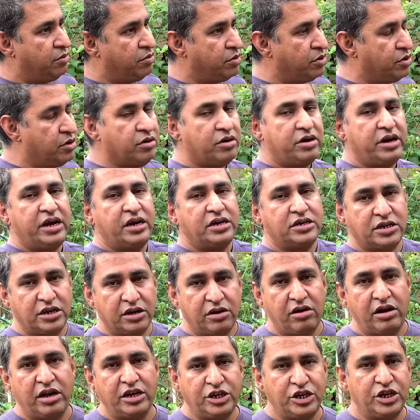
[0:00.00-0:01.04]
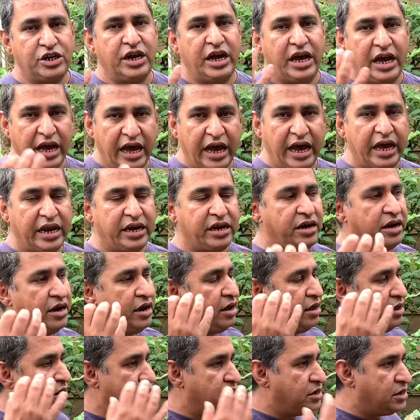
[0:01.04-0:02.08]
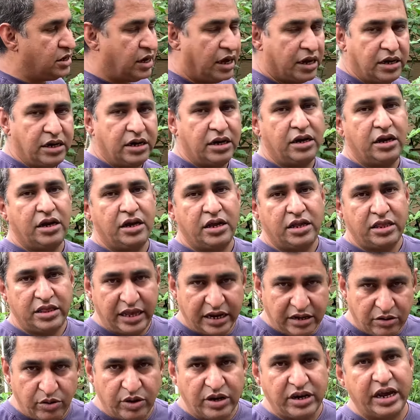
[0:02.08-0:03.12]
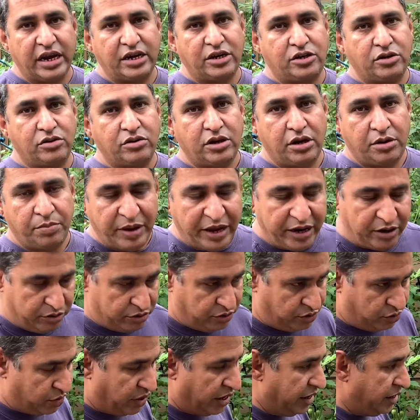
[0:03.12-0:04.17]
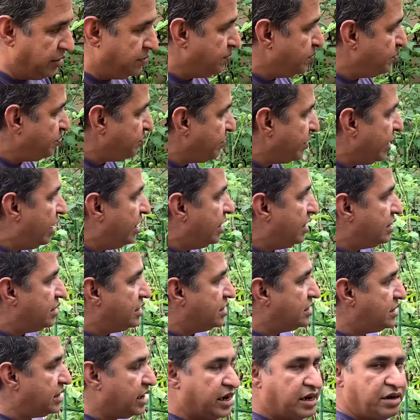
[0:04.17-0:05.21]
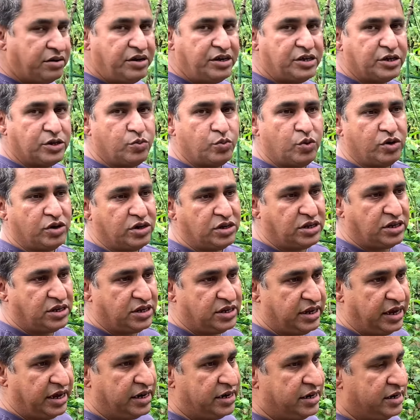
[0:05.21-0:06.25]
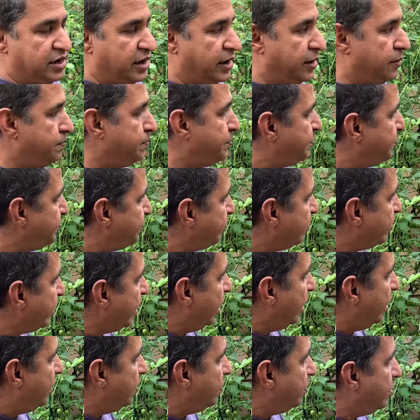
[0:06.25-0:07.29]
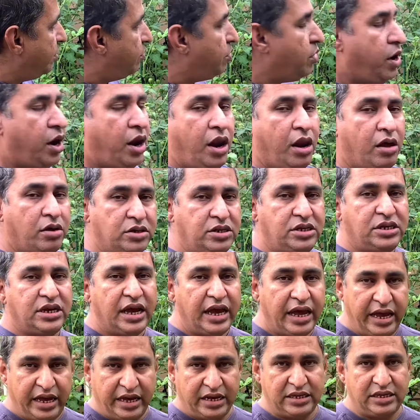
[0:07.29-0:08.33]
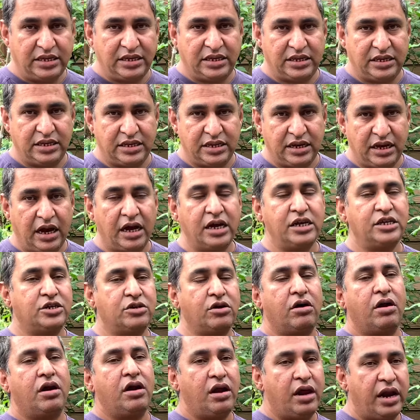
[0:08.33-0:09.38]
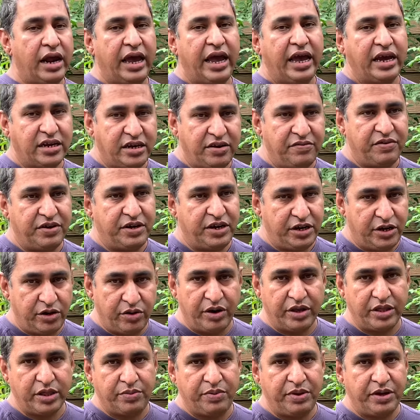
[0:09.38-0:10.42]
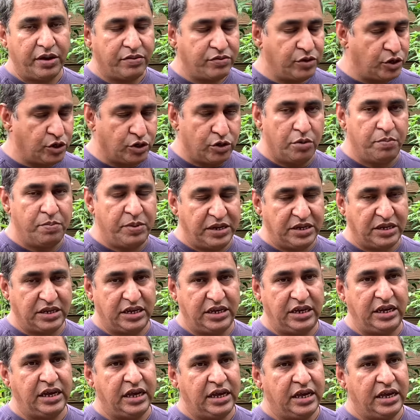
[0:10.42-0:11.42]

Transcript: good air circulation and sun that could get to the tomatoes, right? The second reason was that there were loads of eggs. I saw a lot of activity during the week. I was so busy.